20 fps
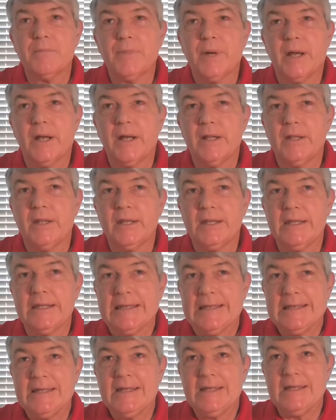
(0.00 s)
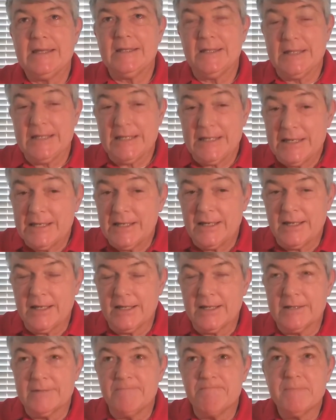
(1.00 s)
But in the
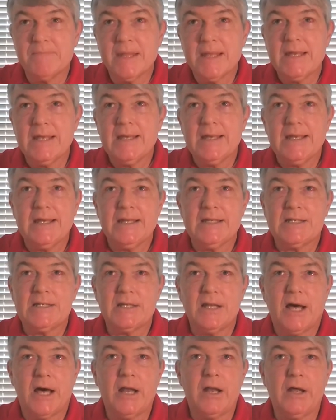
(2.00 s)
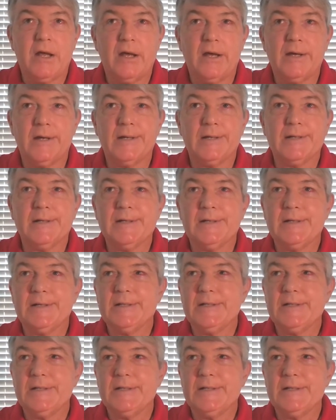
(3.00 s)
end, it's not a